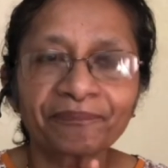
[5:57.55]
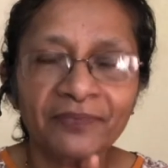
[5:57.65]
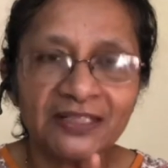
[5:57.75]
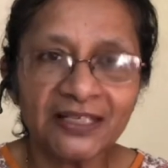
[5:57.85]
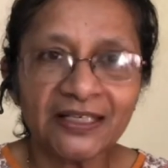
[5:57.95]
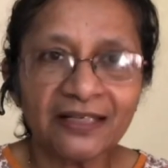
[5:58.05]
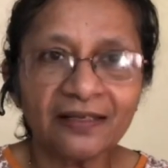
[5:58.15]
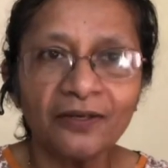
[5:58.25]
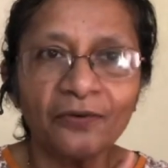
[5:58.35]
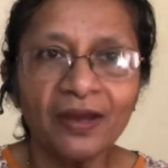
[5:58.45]
chicken,
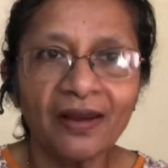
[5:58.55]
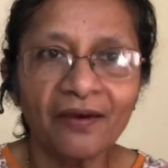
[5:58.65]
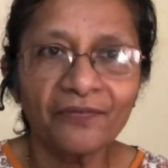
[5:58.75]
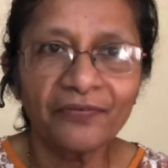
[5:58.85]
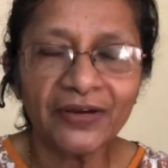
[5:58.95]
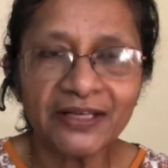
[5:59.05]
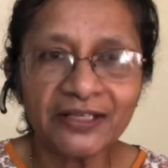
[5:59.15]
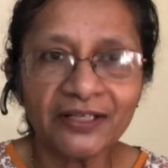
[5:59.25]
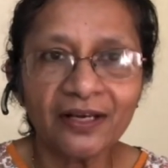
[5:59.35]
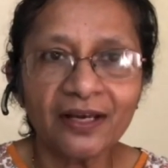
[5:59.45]
you can have
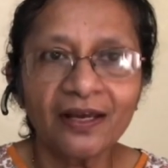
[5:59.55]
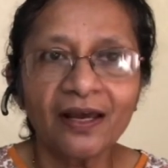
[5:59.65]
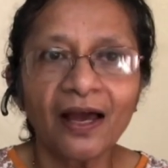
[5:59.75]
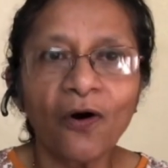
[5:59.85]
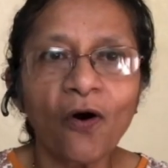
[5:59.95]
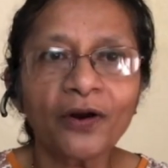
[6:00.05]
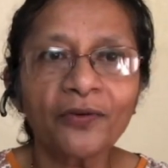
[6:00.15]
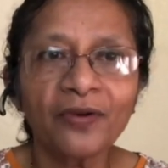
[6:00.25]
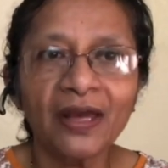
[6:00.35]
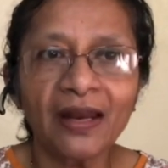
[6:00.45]
fish uh, or you
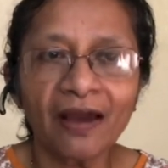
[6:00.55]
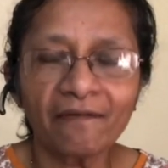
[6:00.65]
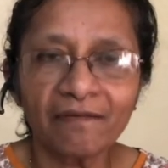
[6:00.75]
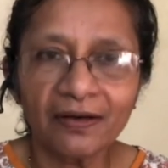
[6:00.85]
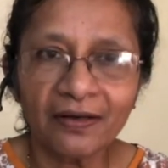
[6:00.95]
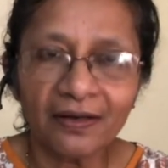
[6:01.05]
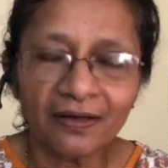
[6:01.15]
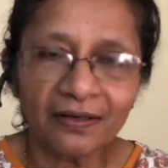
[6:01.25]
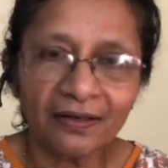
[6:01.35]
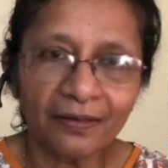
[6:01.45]
can have
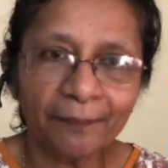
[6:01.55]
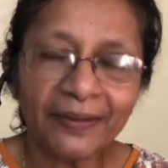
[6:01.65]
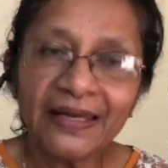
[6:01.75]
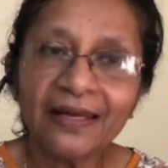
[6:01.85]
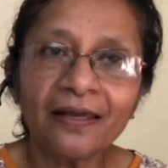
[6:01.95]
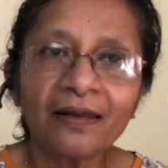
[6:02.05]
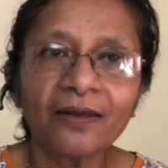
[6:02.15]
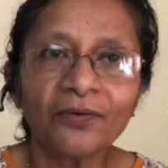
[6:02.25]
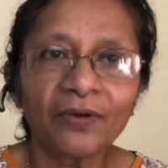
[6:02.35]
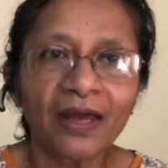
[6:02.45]
uh, paneer,
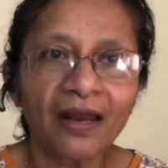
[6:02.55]
you can